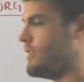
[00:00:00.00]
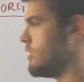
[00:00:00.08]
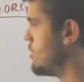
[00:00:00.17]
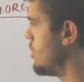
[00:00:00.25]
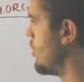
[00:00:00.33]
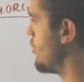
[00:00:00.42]

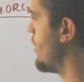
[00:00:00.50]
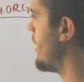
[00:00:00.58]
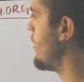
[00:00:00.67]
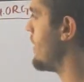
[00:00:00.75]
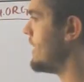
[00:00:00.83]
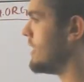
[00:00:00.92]
So there
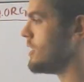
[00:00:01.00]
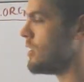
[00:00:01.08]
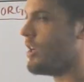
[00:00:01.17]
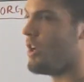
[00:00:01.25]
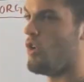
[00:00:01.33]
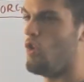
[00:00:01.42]
is
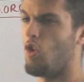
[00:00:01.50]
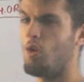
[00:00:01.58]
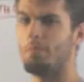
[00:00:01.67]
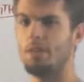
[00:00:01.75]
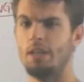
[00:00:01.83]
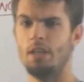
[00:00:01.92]

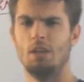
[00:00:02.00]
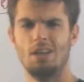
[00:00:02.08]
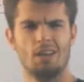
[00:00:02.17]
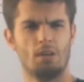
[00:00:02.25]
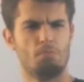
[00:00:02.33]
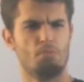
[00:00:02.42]
normally,
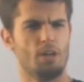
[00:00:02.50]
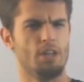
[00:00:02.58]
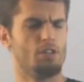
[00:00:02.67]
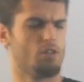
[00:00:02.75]
pretty sure